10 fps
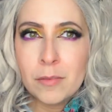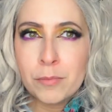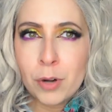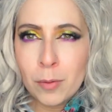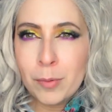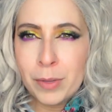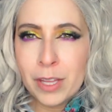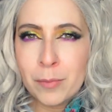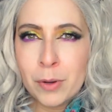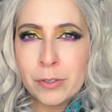probably
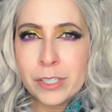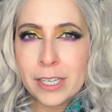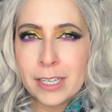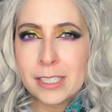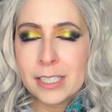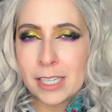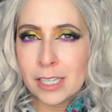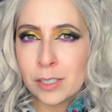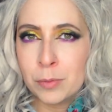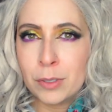the most
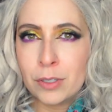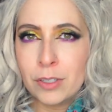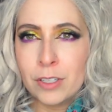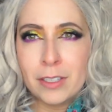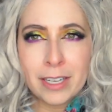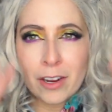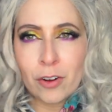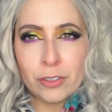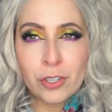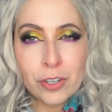accessible, like,
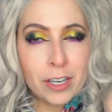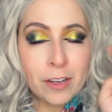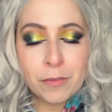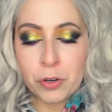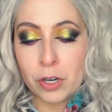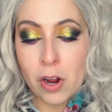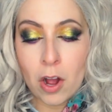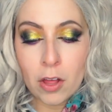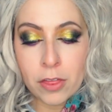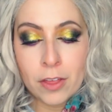alternative or
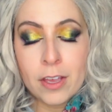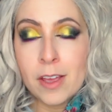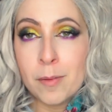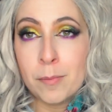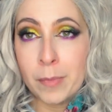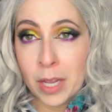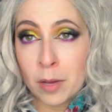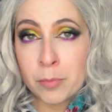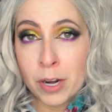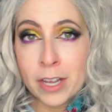goth
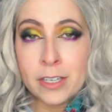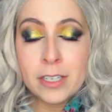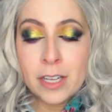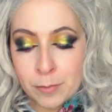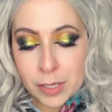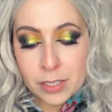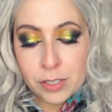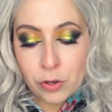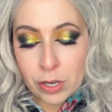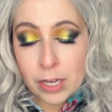makeup brand,
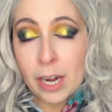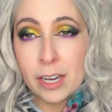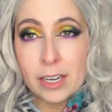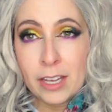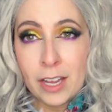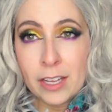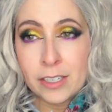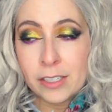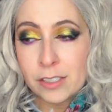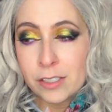because you could get it
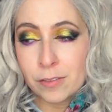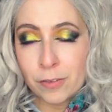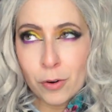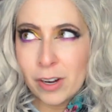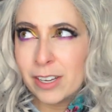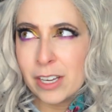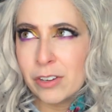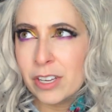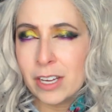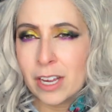in Sephora, now
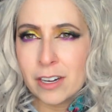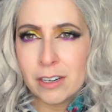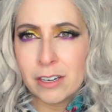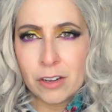you can get it in